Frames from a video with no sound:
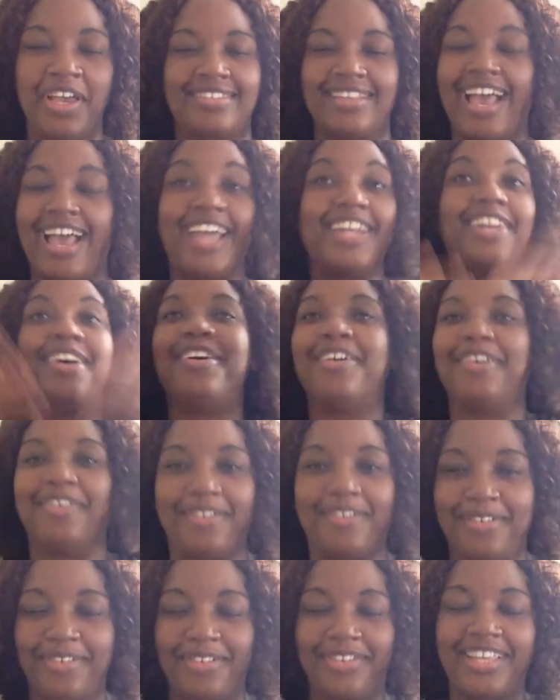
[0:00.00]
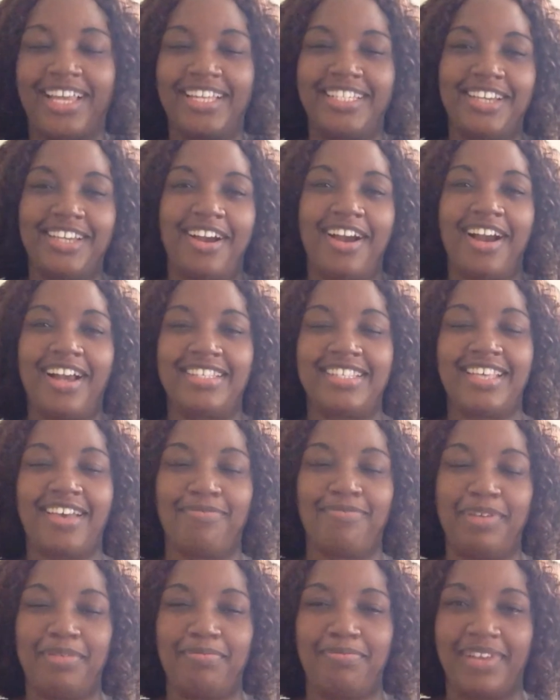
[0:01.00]
I know that your hearts
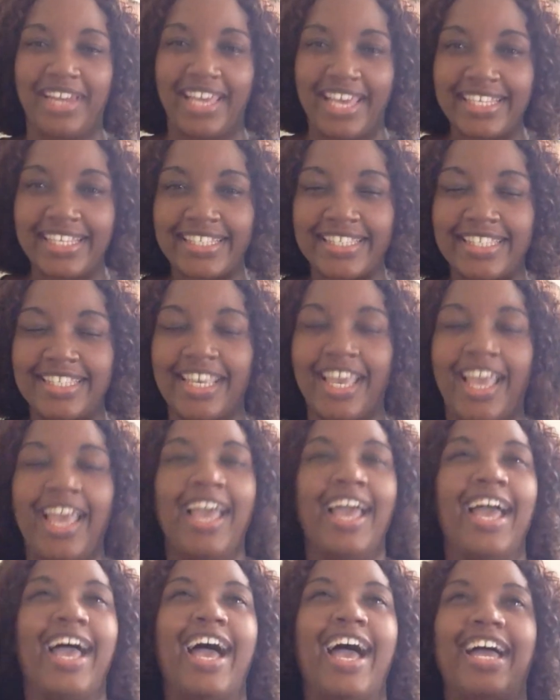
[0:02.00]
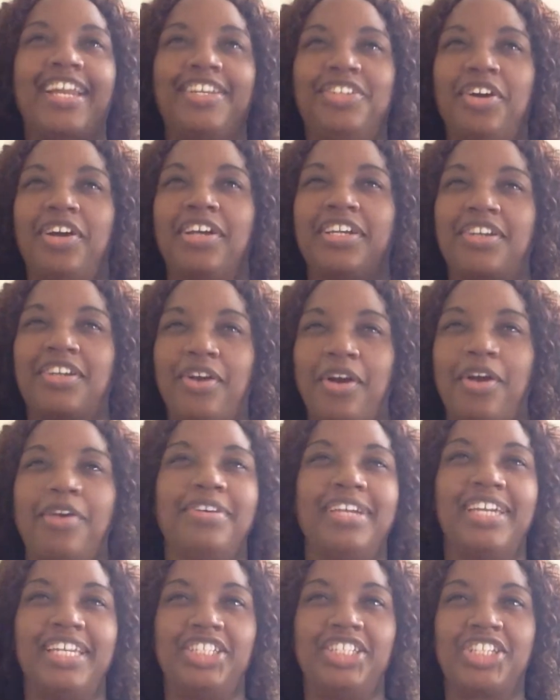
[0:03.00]
have been blessed and you're
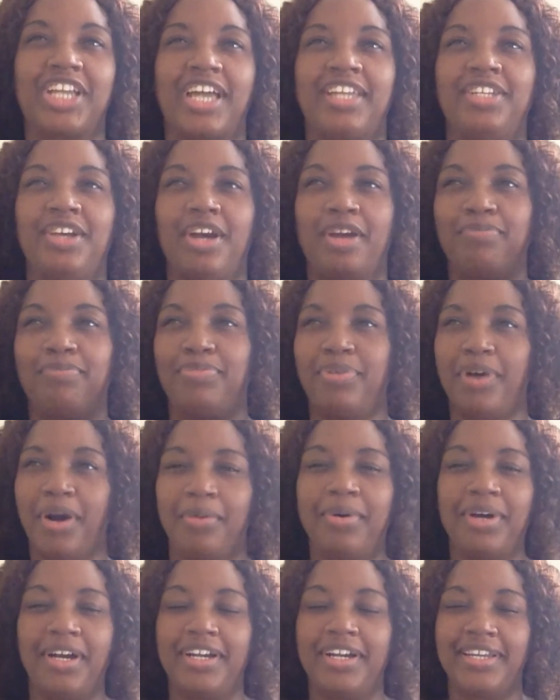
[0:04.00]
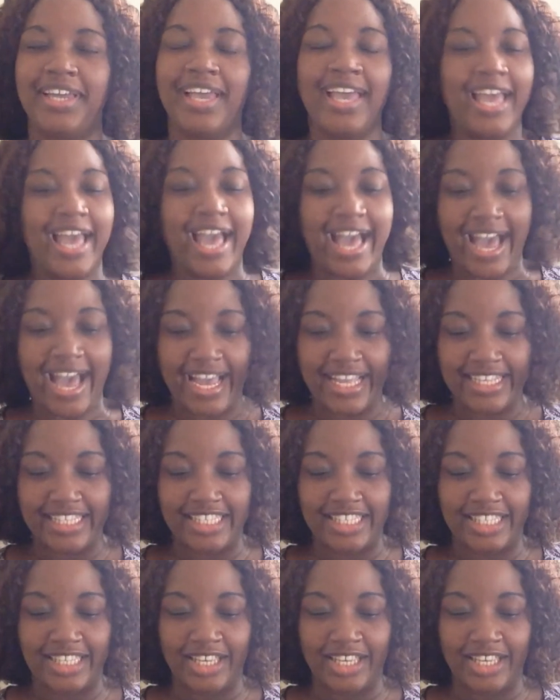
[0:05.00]
encouraged and you're empowered and